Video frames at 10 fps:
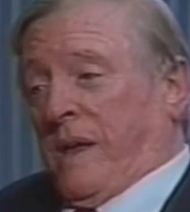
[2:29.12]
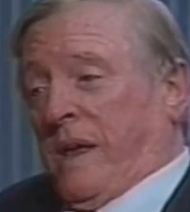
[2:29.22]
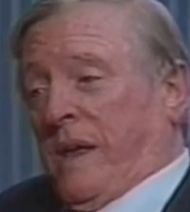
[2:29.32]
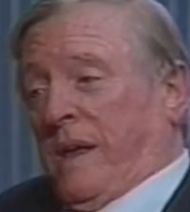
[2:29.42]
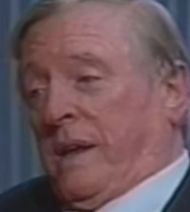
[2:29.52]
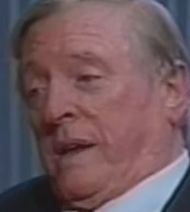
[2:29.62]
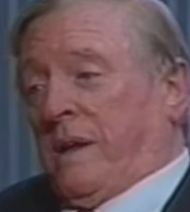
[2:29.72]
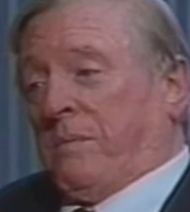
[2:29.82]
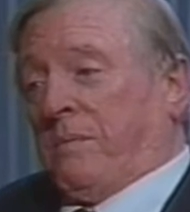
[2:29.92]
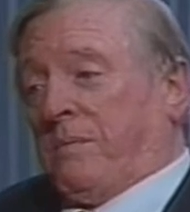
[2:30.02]
and
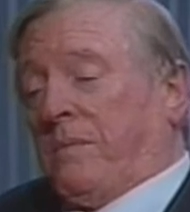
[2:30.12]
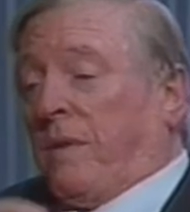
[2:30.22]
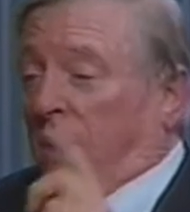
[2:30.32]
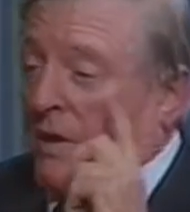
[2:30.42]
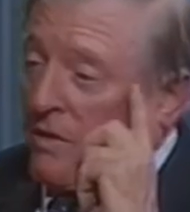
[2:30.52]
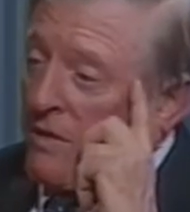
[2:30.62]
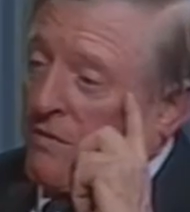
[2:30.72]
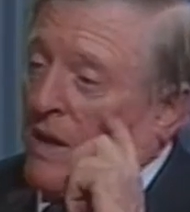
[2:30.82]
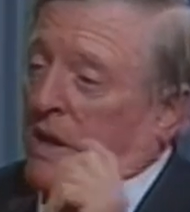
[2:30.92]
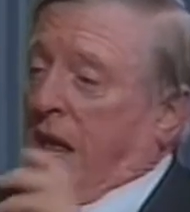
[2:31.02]
I'm
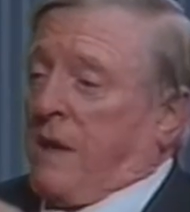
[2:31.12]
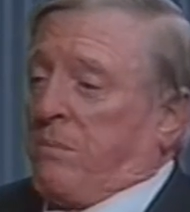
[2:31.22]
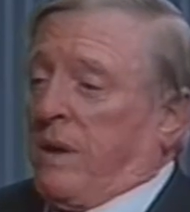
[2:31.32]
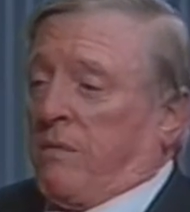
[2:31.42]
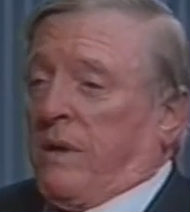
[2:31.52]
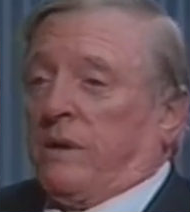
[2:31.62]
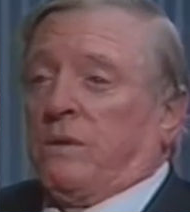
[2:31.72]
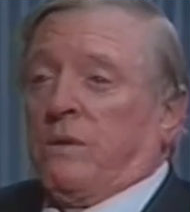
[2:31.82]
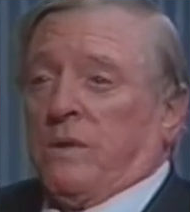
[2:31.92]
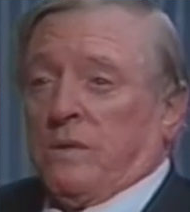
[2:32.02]
happily I write
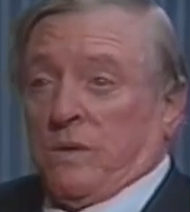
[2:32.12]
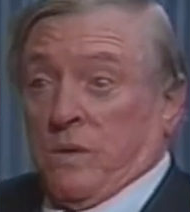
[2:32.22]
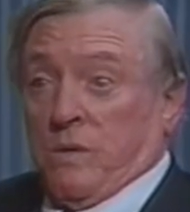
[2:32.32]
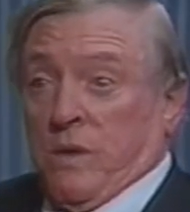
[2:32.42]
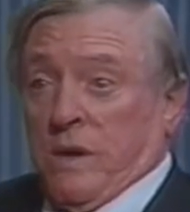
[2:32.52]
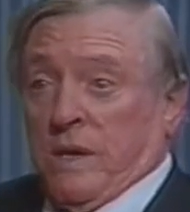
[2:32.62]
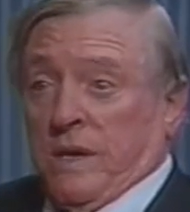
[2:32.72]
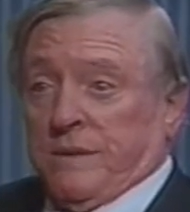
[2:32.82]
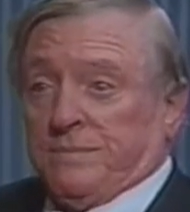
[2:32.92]
quickly.